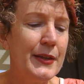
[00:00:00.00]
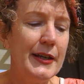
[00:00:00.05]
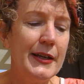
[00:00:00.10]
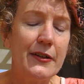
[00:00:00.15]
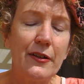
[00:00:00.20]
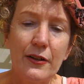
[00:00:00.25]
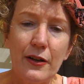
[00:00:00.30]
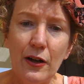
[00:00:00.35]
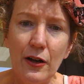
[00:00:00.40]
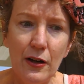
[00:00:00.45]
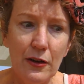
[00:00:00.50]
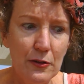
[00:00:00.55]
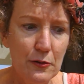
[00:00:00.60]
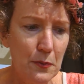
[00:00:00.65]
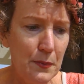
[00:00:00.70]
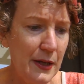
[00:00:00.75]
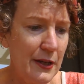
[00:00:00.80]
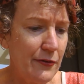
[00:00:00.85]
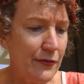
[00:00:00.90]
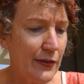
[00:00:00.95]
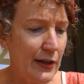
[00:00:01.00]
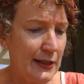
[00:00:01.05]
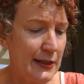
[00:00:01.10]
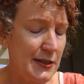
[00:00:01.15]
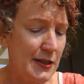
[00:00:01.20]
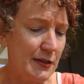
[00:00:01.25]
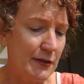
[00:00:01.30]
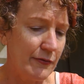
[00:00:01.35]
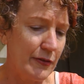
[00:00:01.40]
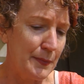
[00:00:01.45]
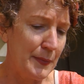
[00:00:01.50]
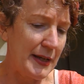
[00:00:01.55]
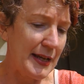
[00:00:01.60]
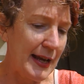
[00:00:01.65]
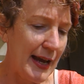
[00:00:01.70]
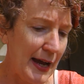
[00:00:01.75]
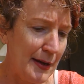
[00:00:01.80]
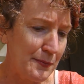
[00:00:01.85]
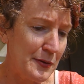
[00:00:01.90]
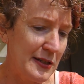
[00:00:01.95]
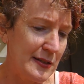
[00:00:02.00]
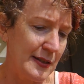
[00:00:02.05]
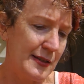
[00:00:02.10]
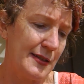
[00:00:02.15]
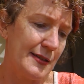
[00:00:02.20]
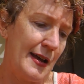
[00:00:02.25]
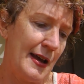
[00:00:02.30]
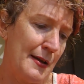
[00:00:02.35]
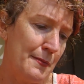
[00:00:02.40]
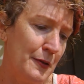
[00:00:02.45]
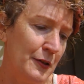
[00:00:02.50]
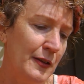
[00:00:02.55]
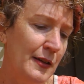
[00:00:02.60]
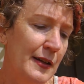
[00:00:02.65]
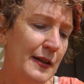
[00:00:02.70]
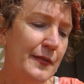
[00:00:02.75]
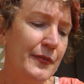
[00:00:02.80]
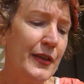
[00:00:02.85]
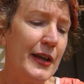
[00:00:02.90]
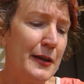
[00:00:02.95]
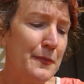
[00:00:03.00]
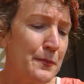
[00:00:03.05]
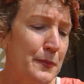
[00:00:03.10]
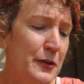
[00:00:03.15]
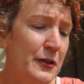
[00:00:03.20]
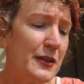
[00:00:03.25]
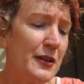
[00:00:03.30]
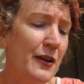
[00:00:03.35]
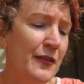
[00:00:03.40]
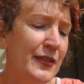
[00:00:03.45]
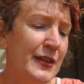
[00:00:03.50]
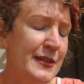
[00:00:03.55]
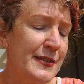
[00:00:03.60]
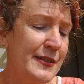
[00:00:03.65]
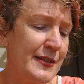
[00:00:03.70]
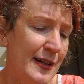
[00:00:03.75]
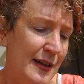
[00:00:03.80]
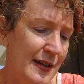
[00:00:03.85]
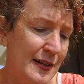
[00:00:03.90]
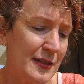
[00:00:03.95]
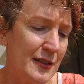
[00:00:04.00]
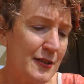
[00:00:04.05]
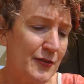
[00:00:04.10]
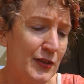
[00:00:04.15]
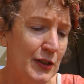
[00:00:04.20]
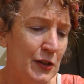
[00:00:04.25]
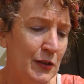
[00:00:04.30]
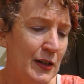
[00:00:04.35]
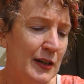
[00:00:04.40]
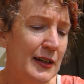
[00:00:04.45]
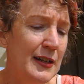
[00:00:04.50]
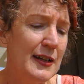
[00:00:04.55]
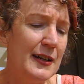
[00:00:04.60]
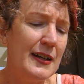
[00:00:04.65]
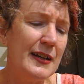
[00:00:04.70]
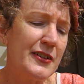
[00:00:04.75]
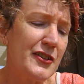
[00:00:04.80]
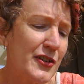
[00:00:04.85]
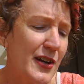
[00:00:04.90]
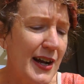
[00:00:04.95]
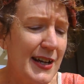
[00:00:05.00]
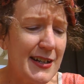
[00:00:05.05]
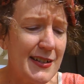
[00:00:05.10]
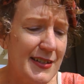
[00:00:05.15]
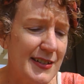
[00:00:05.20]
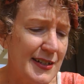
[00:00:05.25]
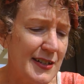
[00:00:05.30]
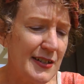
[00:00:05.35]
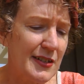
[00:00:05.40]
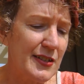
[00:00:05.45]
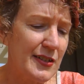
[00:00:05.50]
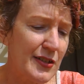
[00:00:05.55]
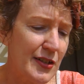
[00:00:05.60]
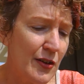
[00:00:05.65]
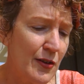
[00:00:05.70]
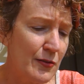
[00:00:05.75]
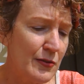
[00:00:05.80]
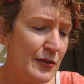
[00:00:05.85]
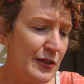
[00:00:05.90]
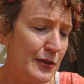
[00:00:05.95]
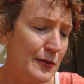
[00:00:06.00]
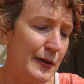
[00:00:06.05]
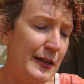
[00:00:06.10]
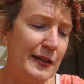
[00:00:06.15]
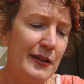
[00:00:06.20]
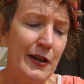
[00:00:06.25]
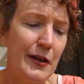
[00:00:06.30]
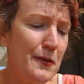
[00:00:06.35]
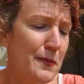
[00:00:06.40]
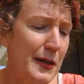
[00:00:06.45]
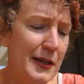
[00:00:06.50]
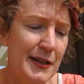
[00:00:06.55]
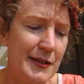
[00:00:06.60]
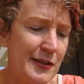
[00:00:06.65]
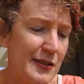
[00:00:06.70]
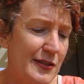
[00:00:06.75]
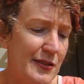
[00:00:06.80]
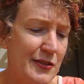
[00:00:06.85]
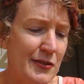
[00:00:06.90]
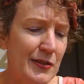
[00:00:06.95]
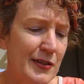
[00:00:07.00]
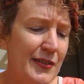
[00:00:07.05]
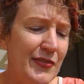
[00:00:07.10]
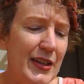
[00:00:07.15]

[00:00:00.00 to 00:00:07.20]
He got a whole beef Wellington from the captain's table and put it on the dance floor and trying to sing a song to it no one understood,